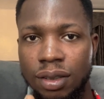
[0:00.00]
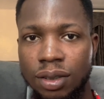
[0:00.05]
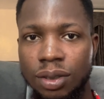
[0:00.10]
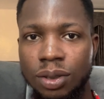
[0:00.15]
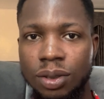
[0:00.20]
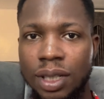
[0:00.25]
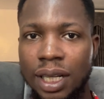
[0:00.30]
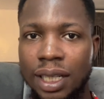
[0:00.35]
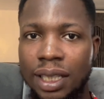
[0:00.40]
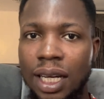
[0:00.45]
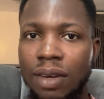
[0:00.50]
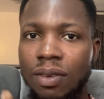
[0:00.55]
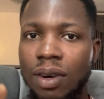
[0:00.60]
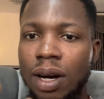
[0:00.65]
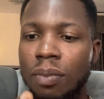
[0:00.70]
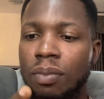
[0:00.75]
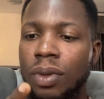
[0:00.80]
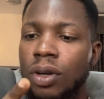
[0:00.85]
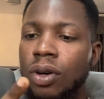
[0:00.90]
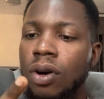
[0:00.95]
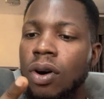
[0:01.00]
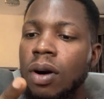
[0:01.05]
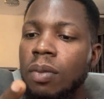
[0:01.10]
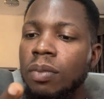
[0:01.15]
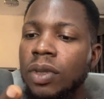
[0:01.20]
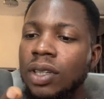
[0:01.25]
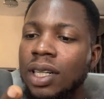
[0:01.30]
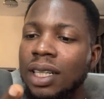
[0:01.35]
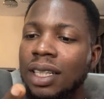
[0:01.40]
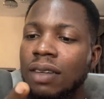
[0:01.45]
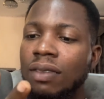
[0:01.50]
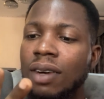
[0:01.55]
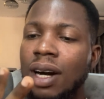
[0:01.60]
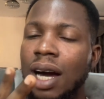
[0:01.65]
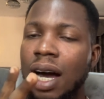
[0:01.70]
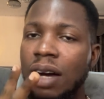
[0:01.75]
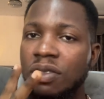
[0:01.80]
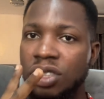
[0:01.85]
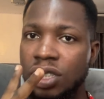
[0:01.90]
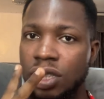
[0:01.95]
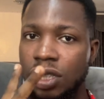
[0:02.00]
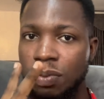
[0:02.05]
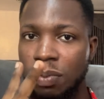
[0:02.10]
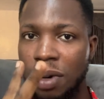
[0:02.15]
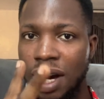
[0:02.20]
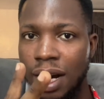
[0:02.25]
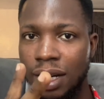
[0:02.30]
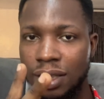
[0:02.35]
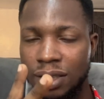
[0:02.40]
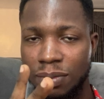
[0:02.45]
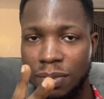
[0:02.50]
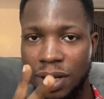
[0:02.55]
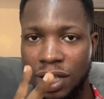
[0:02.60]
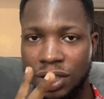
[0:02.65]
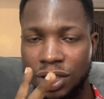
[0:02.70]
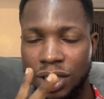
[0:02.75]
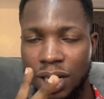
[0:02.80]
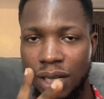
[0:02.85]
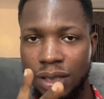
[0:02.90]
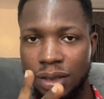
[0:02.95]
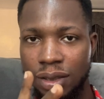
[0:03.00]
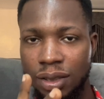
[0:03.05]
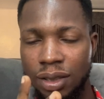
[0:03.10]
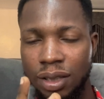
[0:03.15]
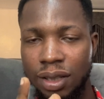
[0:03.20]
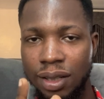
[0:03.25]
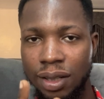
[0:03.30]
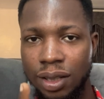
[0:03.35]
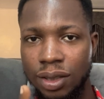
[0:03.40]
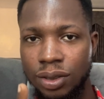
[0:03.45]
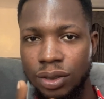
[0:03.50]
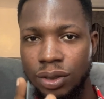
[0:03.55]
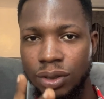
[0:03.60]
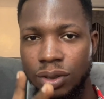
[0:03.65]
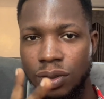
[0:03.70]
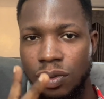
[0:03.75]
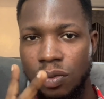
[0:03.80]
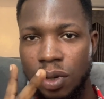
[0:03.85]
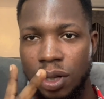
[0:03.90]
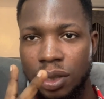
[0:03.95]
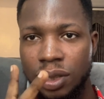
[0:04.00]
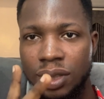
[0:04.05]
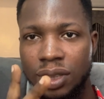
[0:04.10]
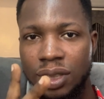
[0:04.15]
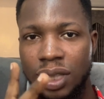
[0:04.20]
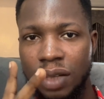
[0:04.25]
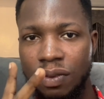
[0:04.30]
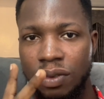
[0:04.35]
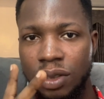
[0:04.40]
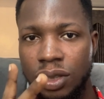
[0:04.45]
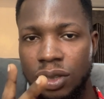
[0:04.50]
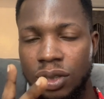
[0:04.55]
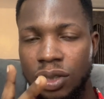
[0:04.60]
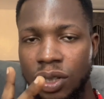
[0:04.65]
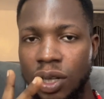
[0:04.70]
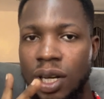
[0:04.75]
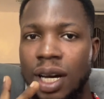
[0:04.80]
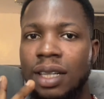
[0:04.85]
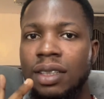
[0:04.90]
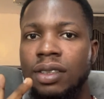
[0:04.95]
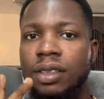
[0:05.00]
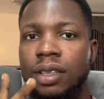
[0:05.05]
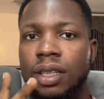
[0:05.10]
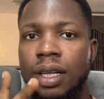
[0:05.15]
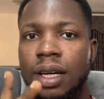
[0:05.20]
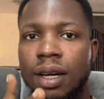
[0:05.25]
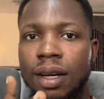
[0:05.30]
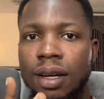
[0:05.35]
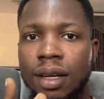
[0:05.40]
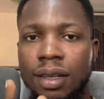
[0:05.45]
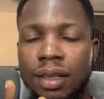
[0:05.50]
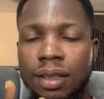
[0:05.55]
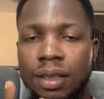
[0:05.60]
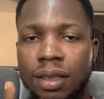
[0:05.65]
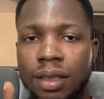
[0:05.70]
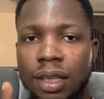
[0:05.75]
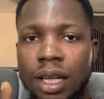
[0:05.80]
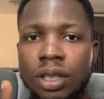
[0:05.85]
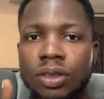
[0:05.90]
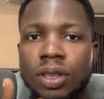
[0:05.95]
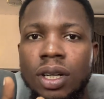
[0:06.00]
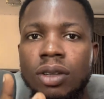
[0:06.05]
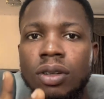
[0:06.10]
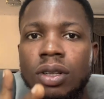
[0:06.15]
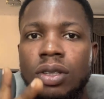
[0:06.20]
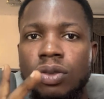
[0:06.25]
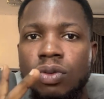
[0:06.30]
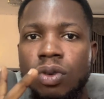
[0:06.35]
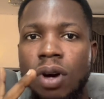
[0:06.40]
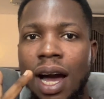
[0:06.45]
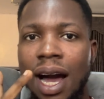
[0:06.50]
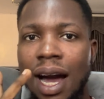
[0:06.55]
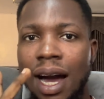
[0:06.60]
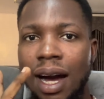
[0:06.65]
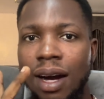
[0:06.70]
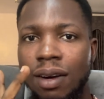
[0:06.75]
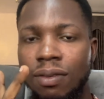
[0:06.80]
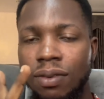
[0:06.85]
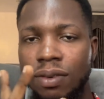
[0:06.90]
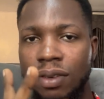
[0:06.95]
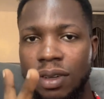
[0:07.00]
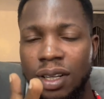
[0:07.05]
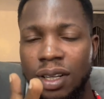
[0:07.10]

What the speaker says: You can never have 6 packs by chance. So what is giving you the idea that you are going to have